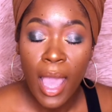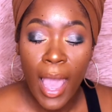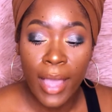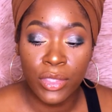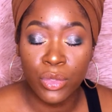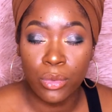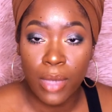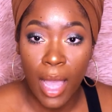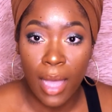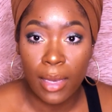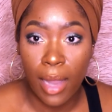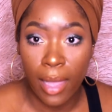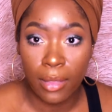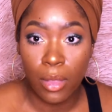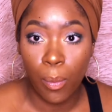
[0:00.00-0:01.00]
I do not
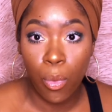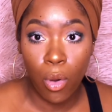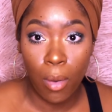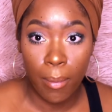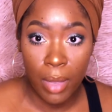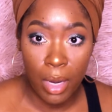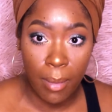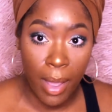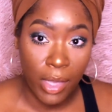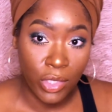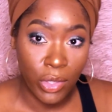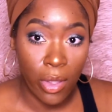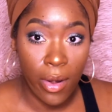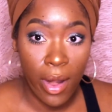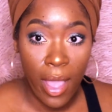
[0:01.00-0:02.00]
like the pore
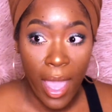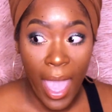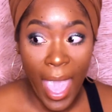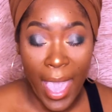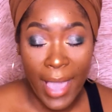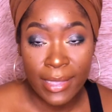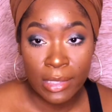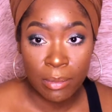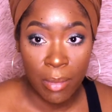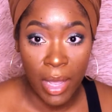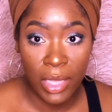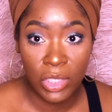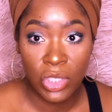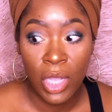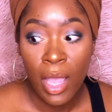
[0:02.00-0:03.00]
minimizer as
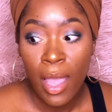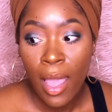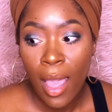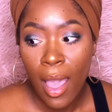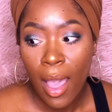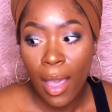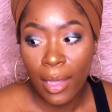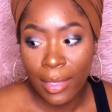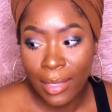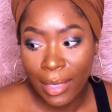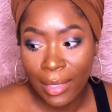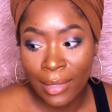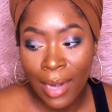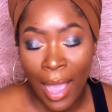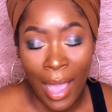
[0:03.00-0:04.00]
much.
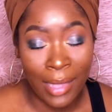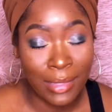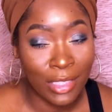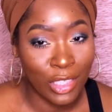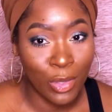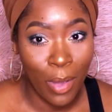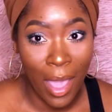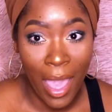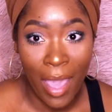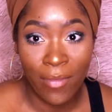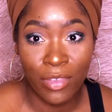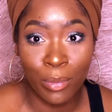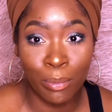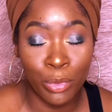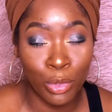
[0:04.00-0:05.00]
Again, I still have
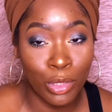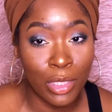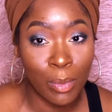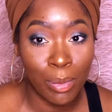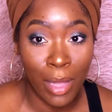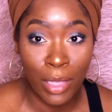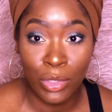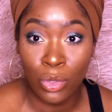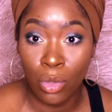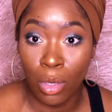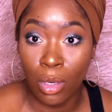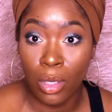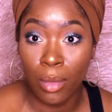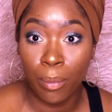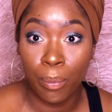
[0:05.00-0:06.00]
a beauty supply
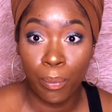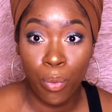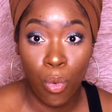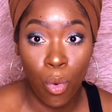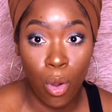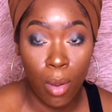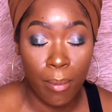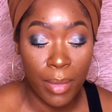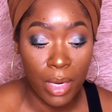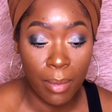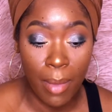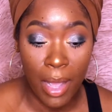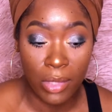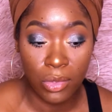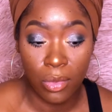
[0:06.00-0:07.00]
store pore
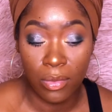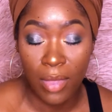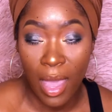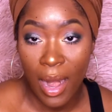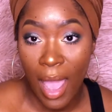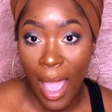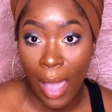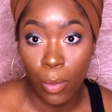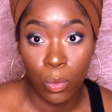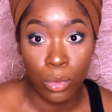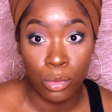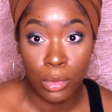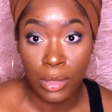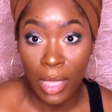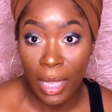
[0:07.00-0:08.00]
minimizer that I will
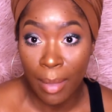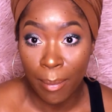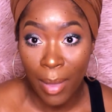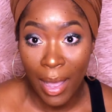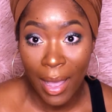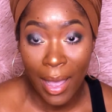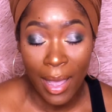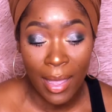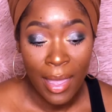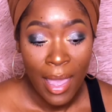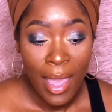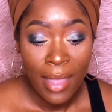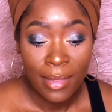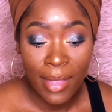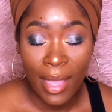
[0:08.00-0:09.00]
stand by,
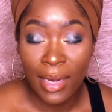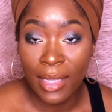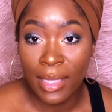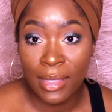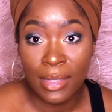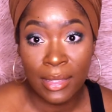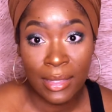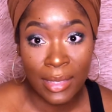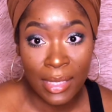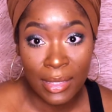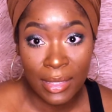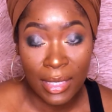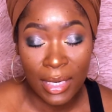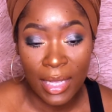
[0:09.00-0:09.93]
that is tinted.